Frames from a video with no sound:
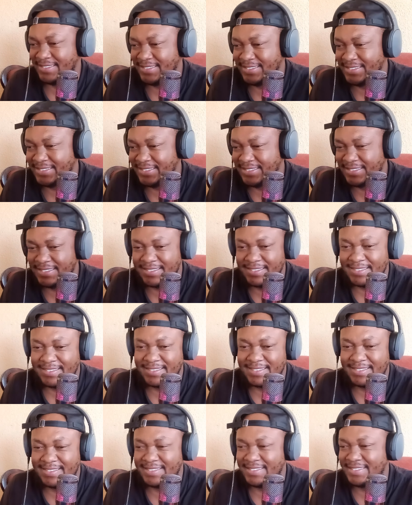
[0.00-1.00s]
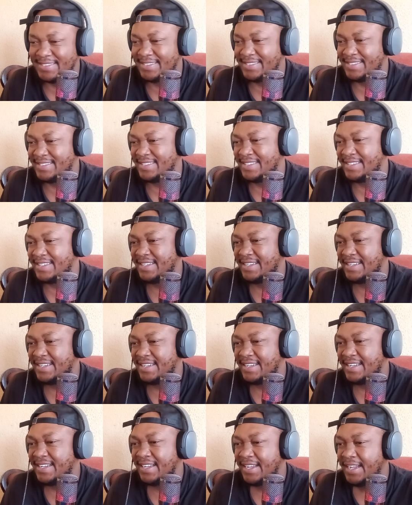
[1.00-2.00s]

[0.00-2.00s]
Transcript: (silence)